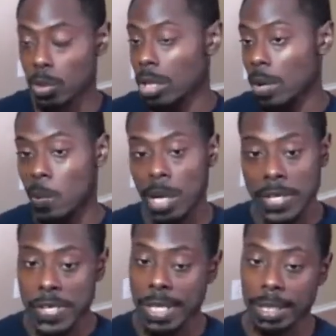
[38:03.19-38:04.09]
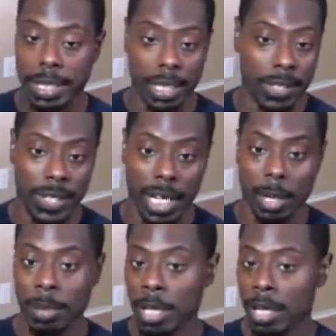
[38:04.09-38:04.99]
We're not wasting any
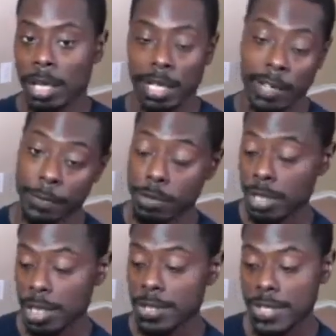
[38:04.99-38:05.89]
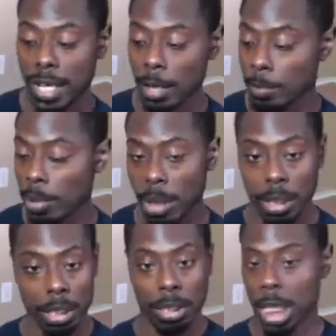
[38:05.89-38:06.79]
time. If you need to take a
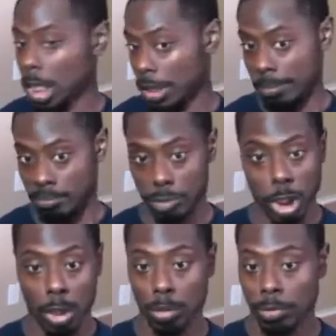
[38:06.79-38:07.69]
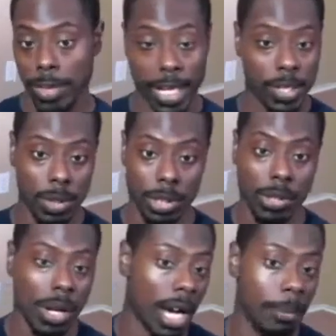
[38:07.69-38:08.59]
break, that's
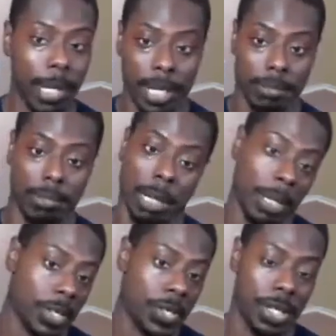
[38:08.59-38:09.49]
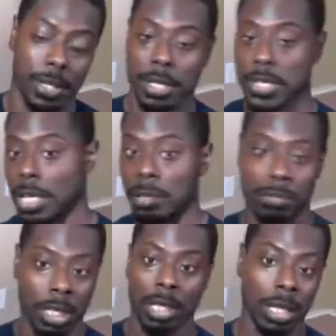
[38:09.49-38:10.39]
on you. I'm not sitting there
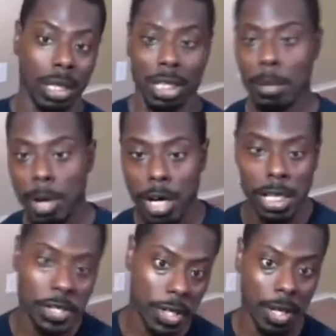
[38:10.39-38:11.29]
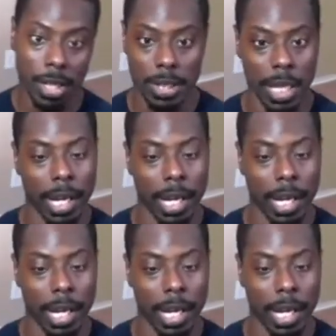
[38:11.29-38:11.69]
saying, come on, let's go.